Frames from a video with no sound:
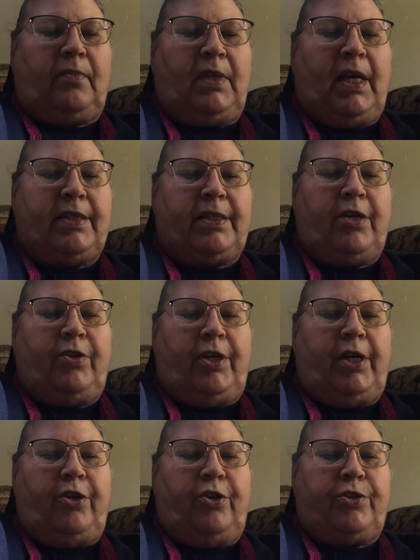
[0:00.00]
that's how you
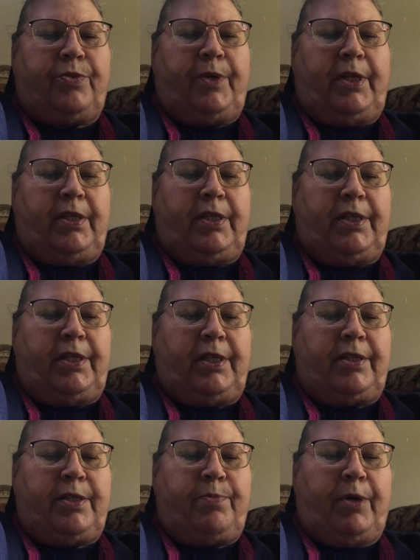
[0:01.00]
get your sweetened
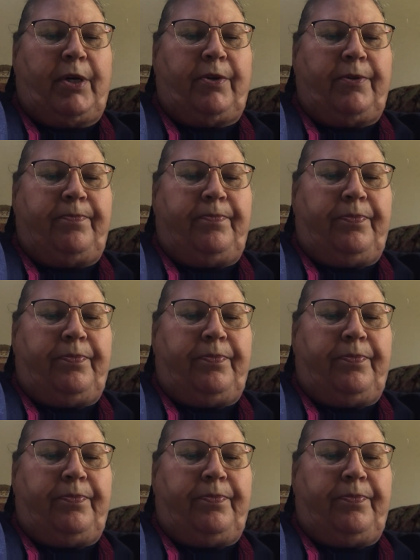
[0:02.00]
condensed milk.